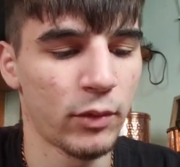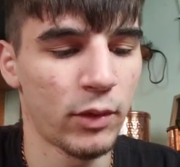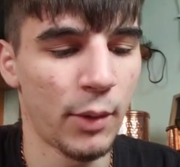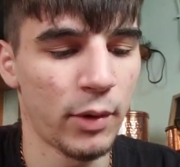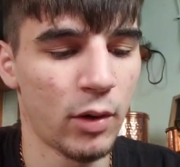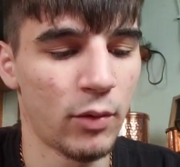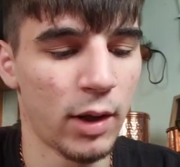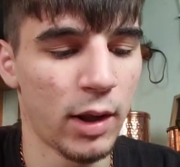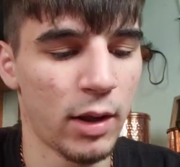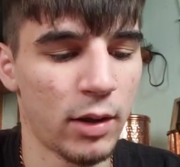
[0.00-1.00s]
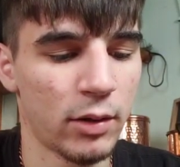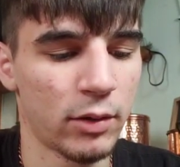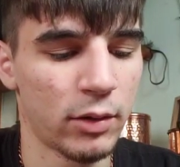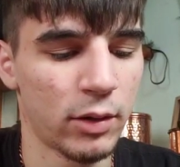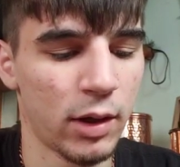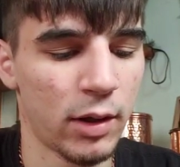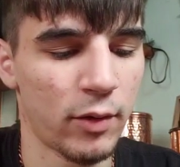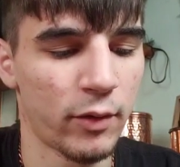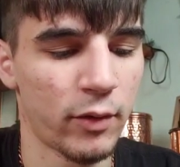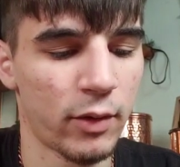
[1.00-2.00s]
That one go Knight.
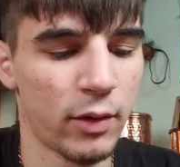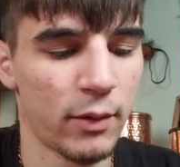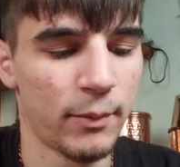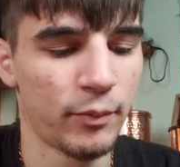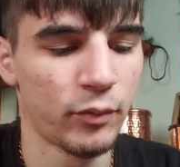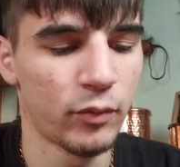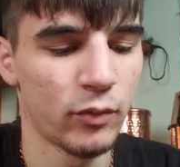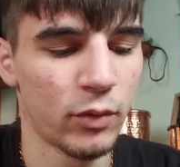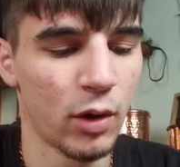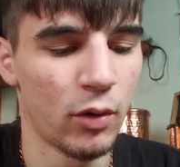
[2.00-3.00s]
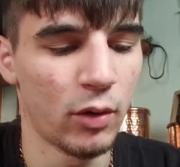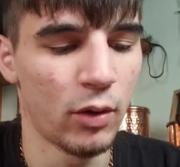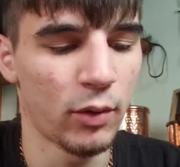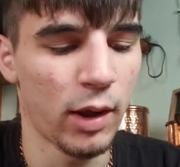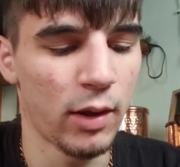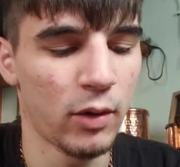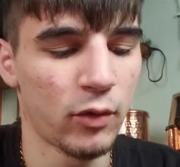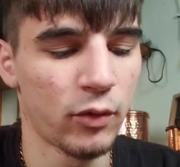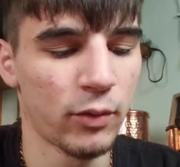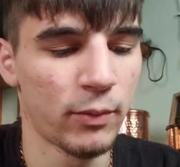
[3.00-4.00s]
Nice. Go low cage.
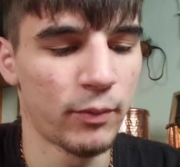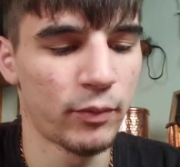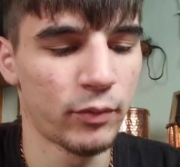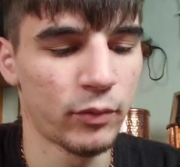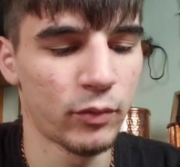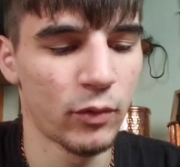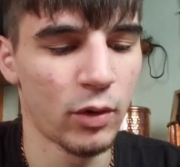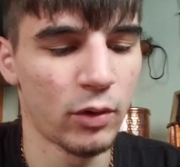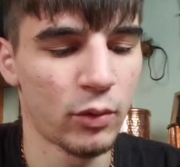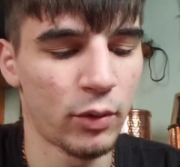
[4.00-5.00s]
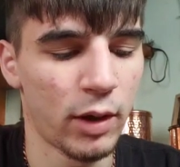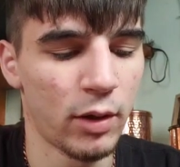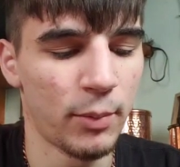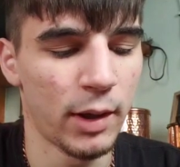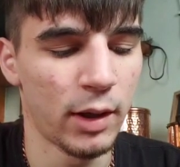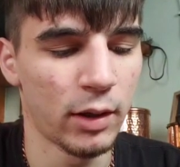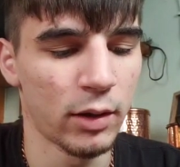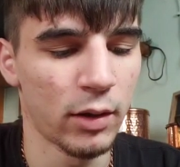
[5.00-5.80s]
Tornado back.